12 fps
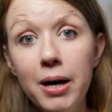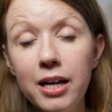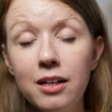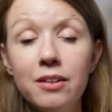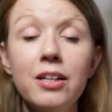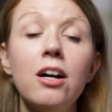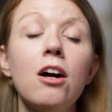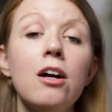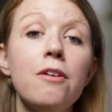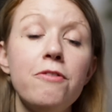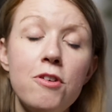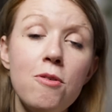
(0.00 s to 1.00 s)
But there are
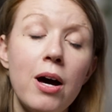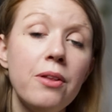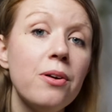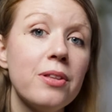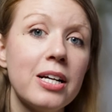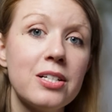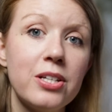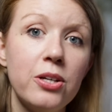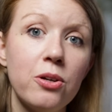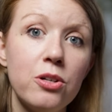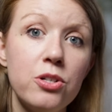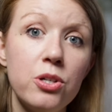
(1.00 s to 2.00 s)
a few other things that you
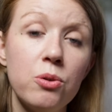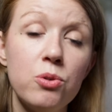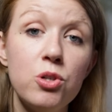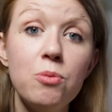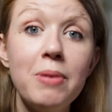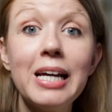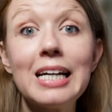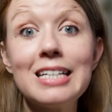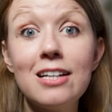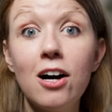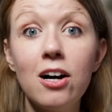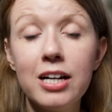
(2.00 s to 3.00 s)
can do to make a
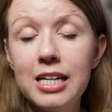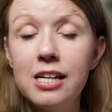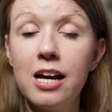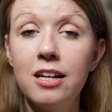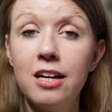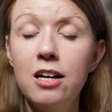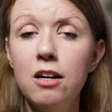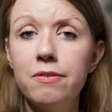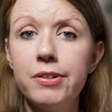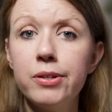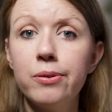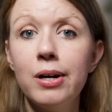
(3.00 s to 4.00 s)
talking head
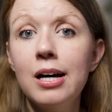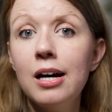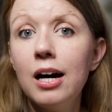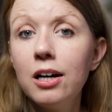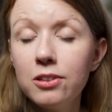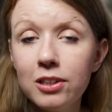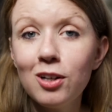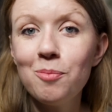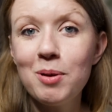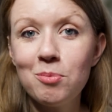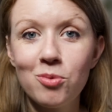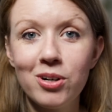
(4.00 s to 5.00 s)
interview a little
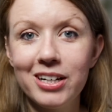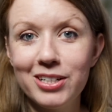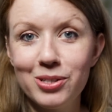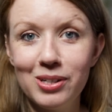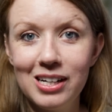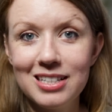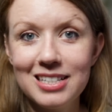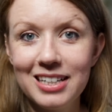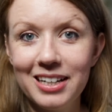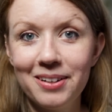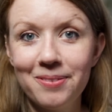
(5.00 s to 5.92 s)
bit more interesting.